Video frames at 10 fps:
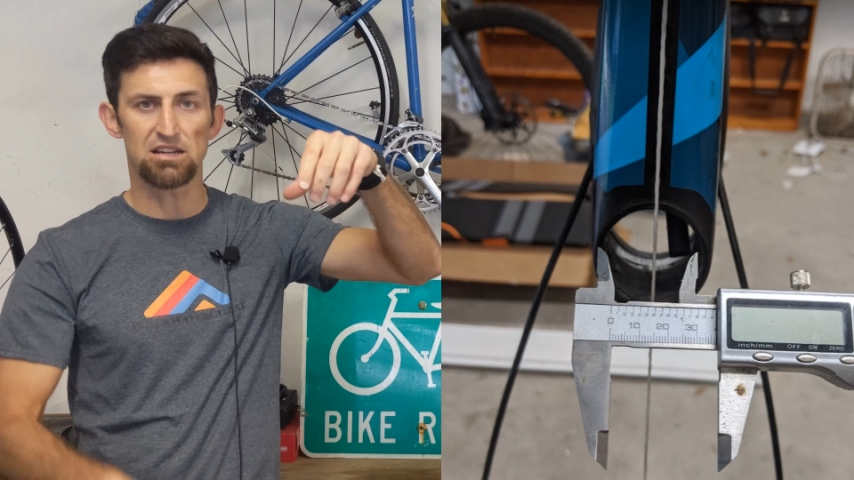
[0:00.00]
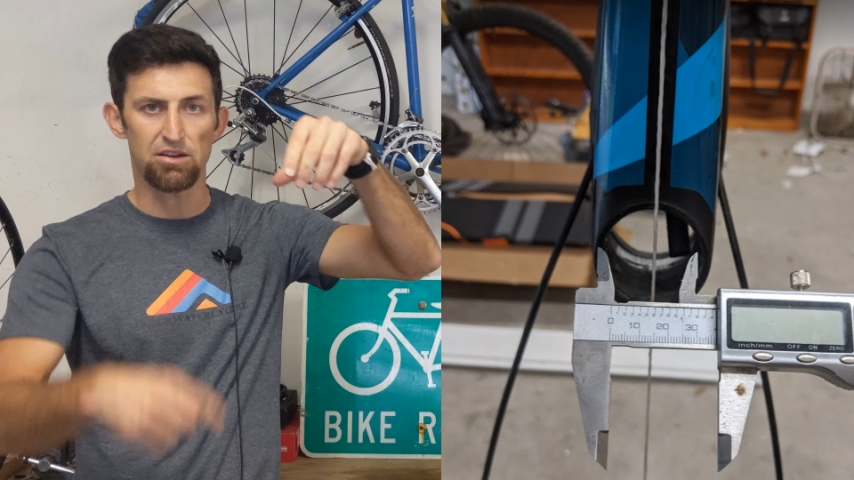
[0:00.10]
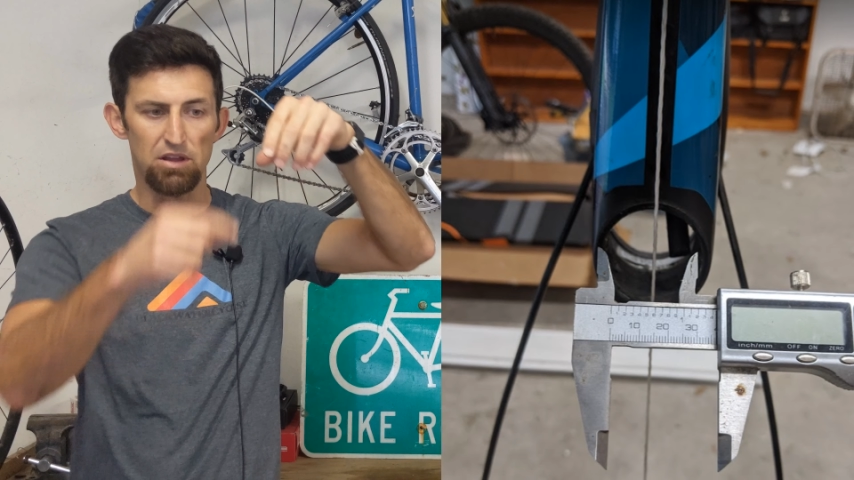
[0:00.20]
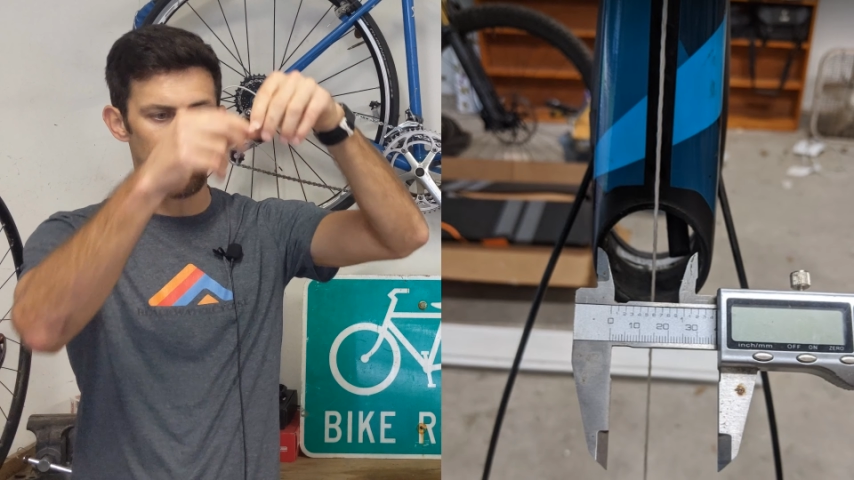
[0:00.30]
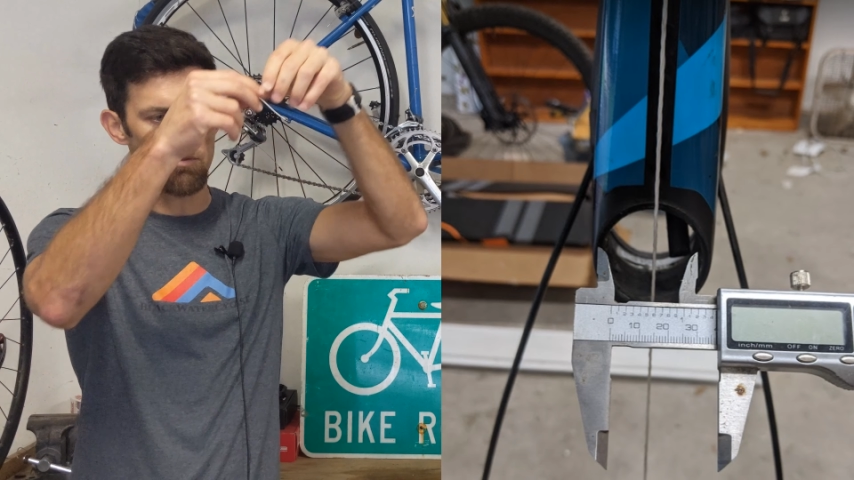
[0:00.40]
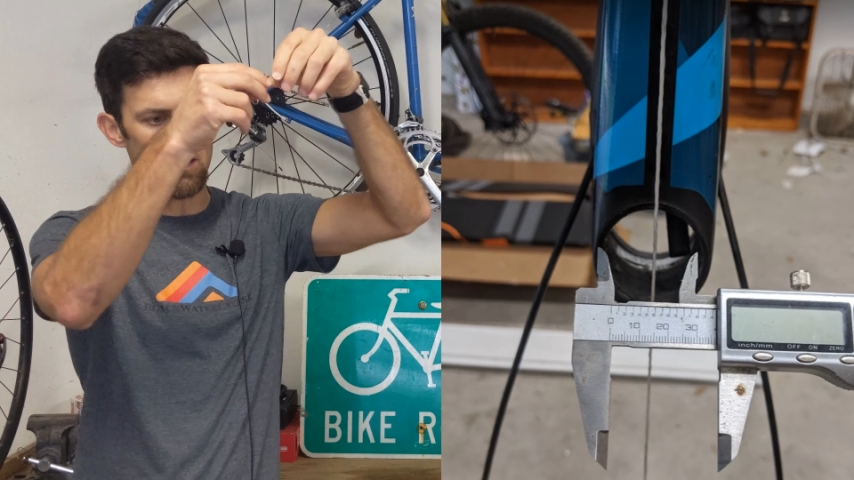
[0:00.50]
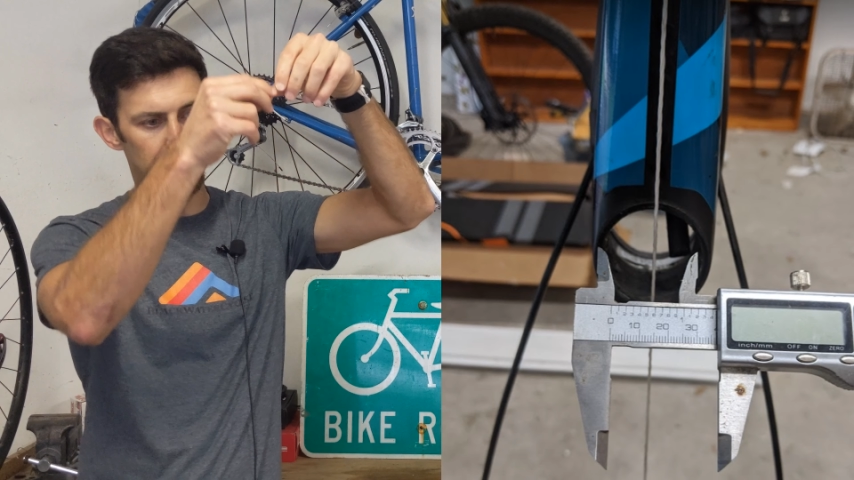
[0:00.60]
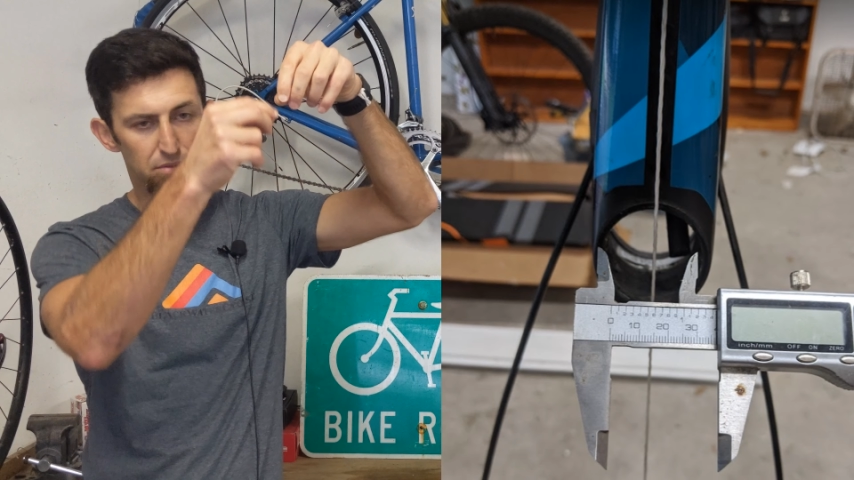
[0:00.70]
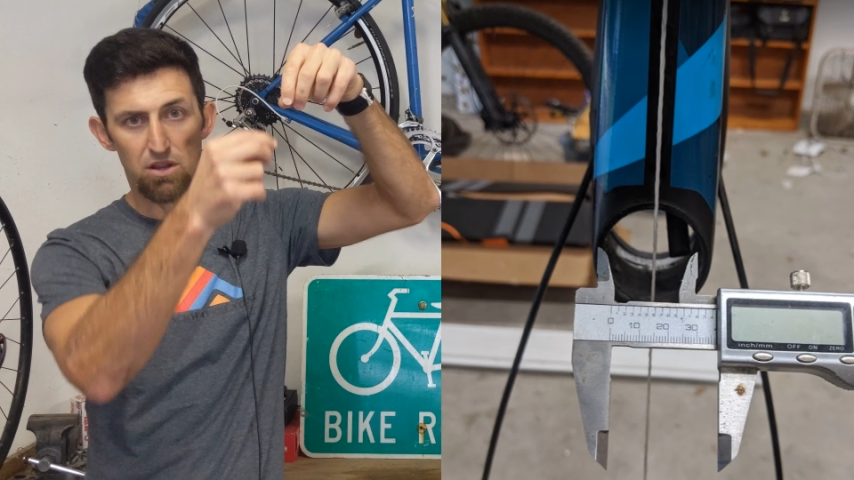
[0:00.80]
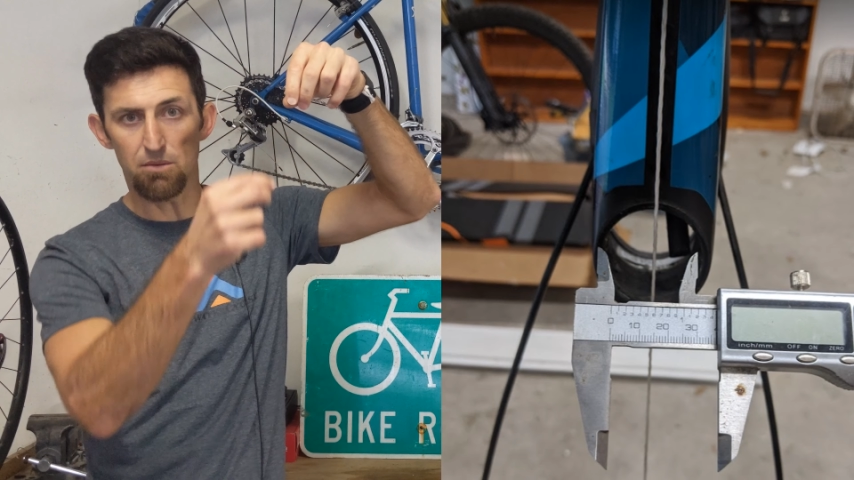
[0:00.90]
and I ran
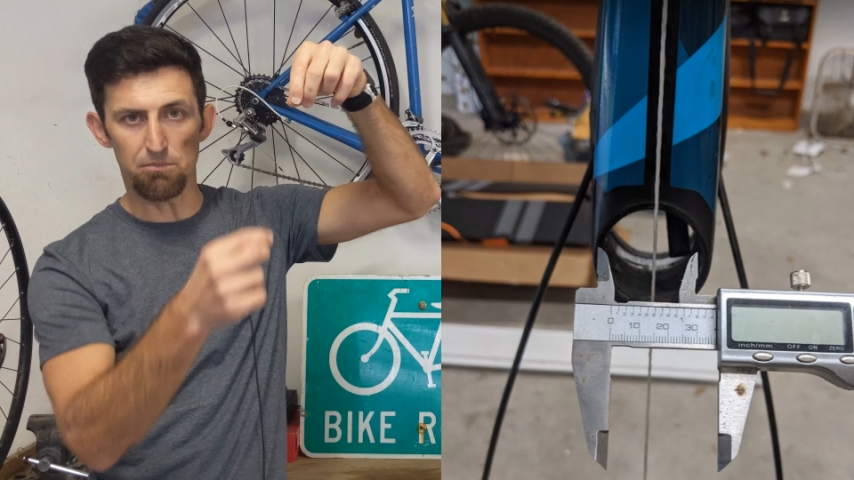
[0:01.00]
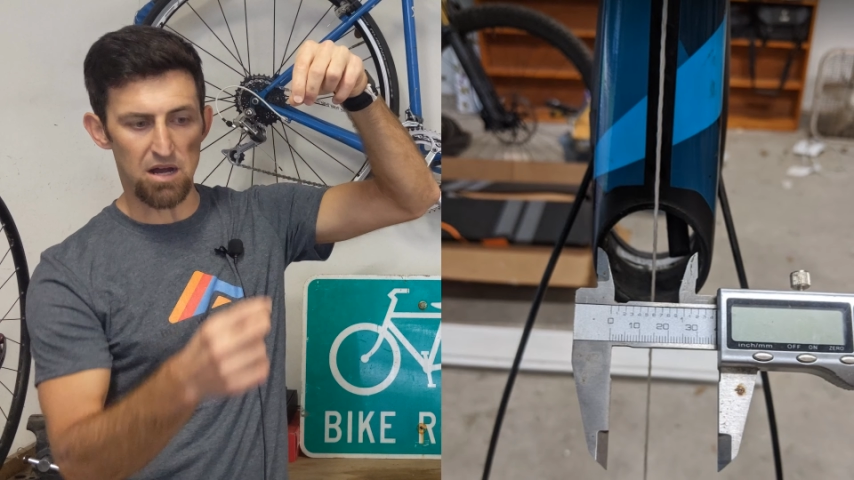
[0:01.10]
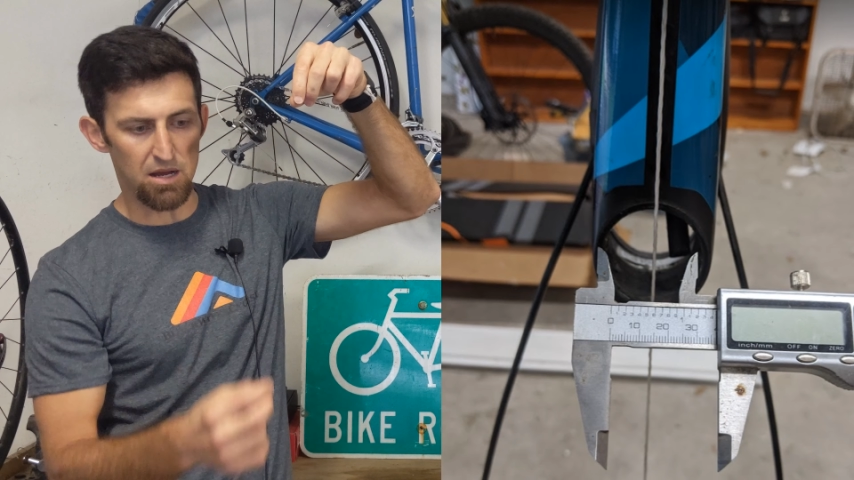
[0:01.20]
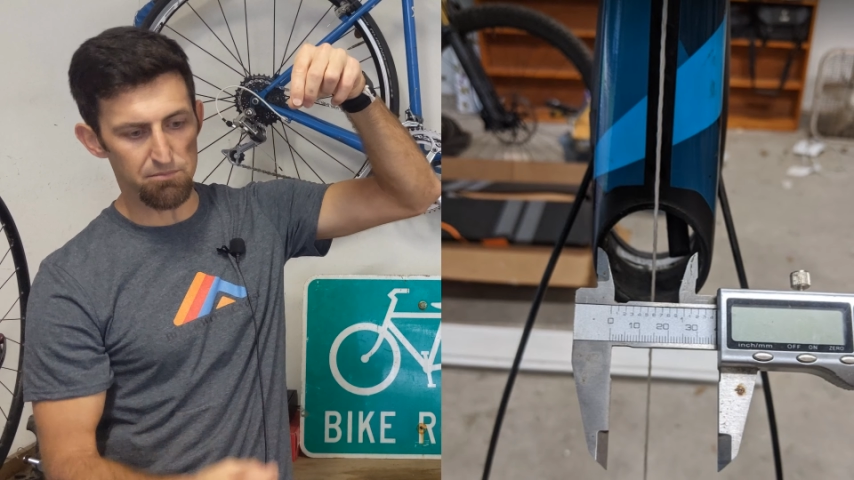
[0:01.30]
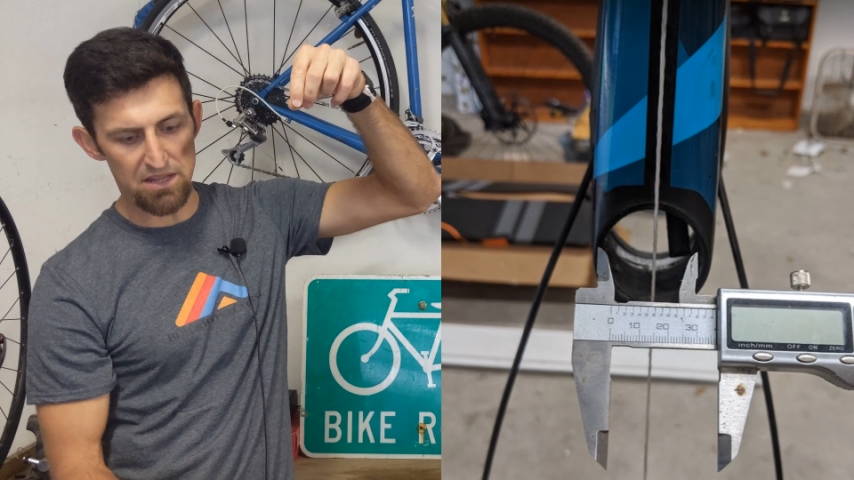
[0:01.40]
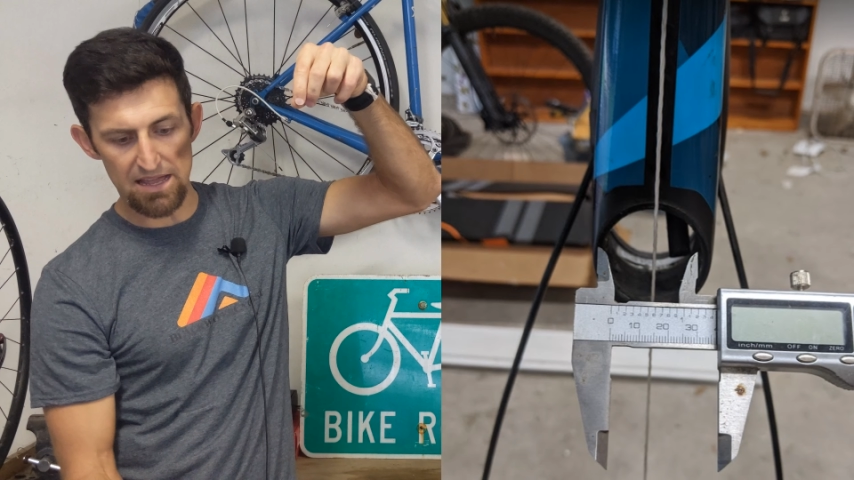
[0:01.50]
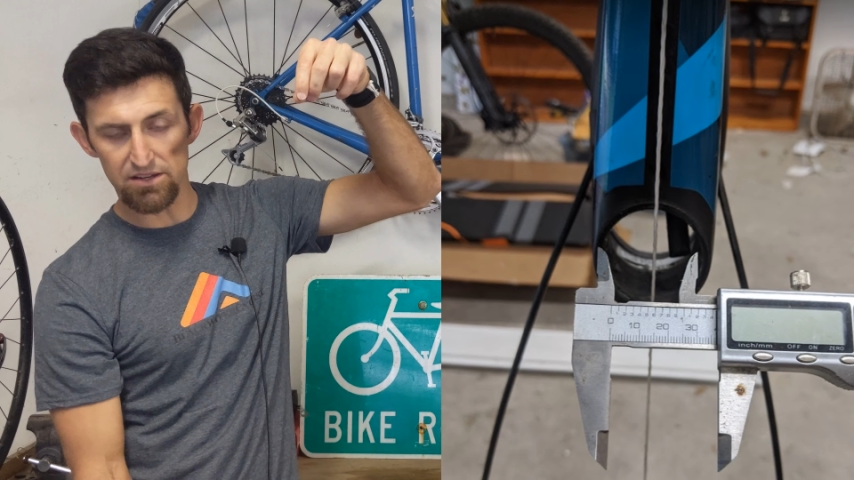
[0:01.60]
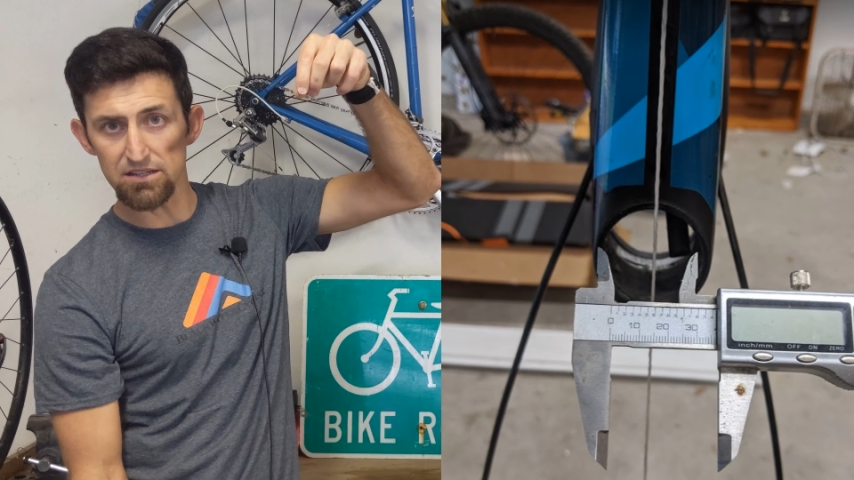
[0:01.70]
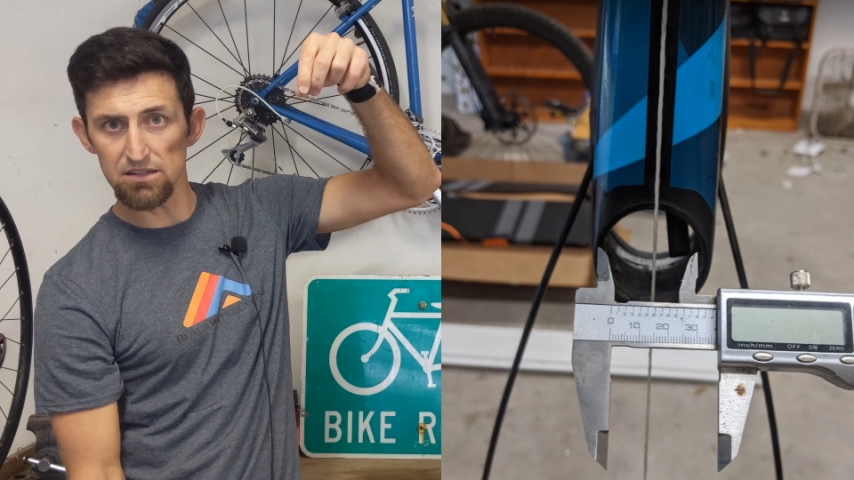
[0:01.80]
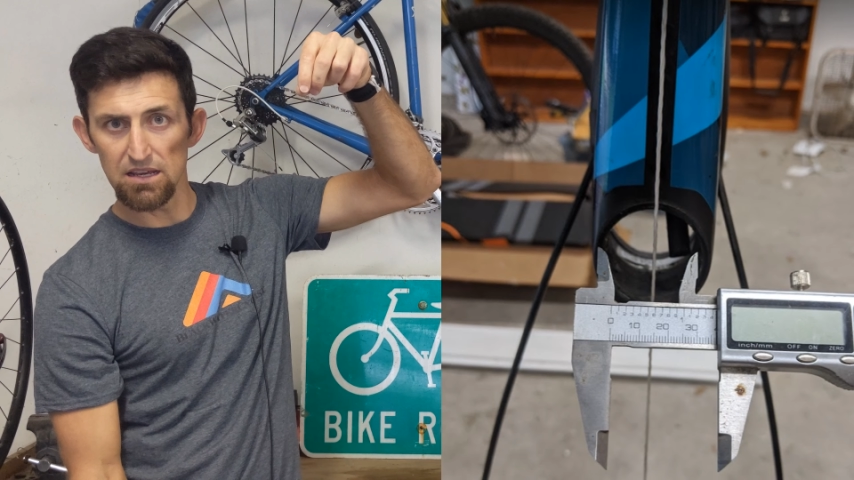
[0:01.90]
a plumb bob
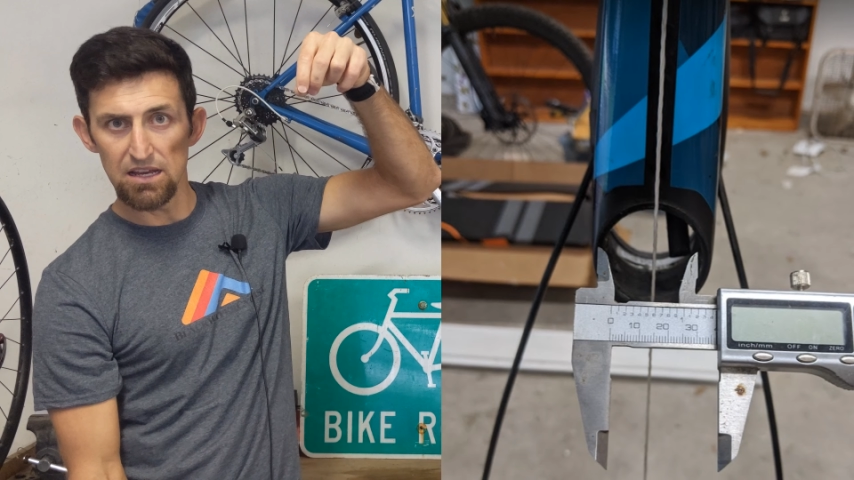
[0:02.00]
down it